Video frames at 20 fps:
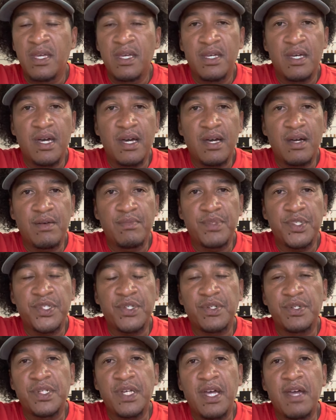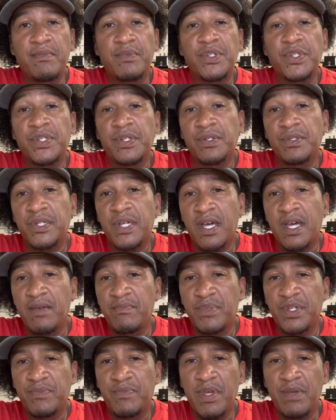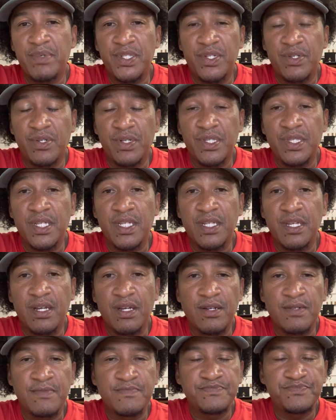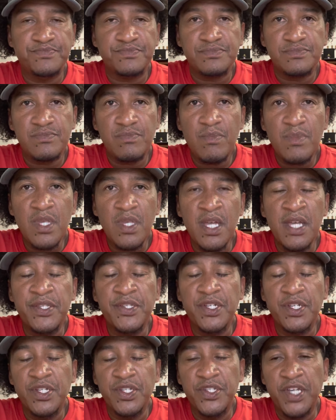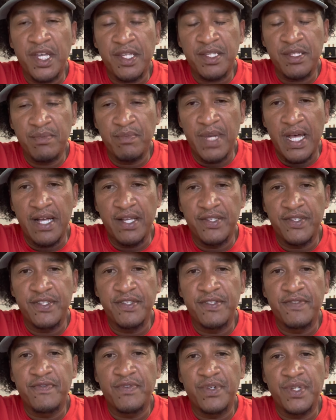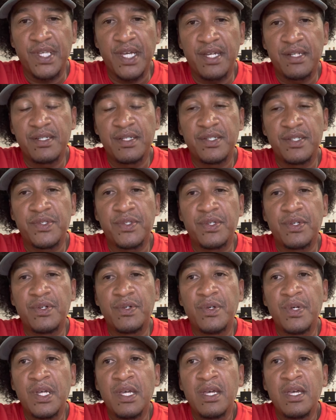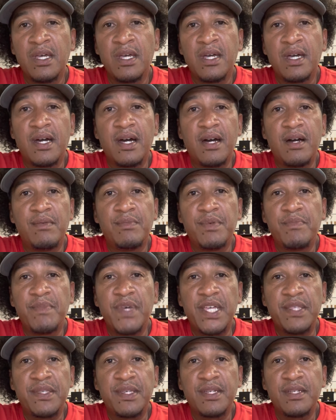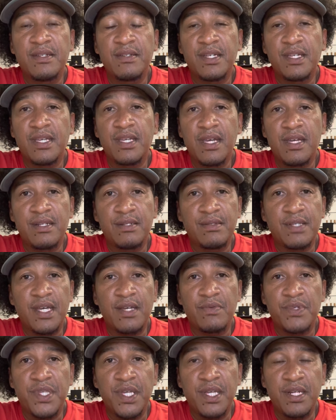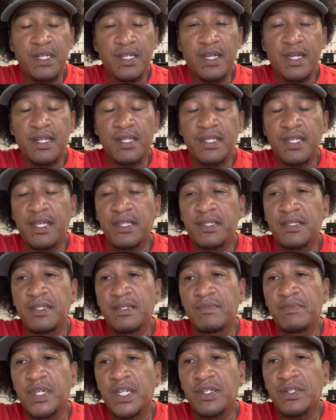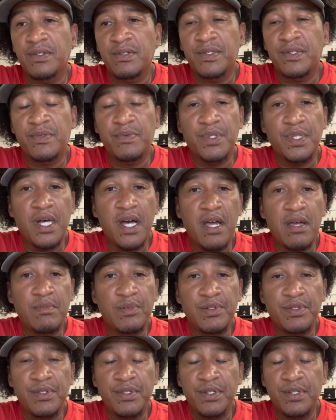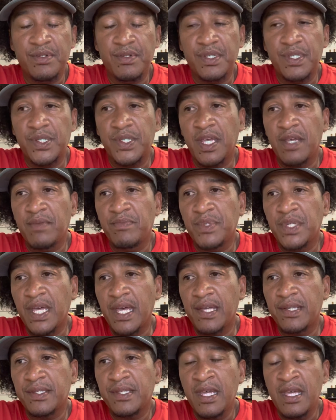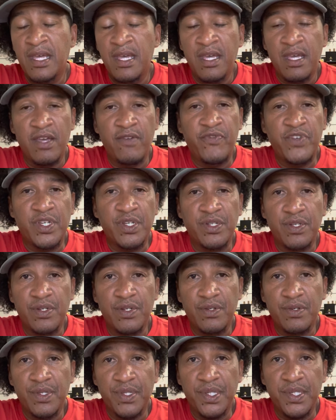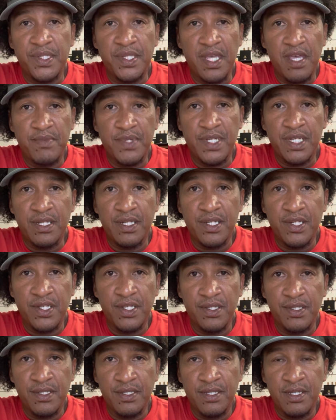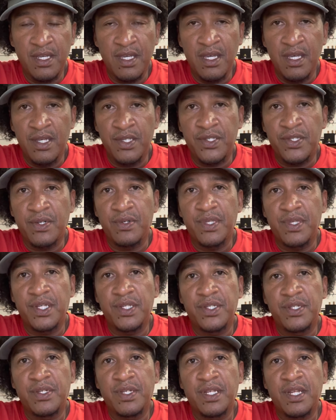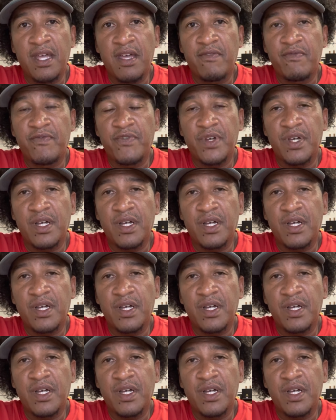a certain time to a certain time, but maybe during the year, it's a good checks and balances for that. And so the main thing, again, like with any kind of testing, make sure it's reliable. If you're doing the same test, if you can do it with the same conditions, so that you can have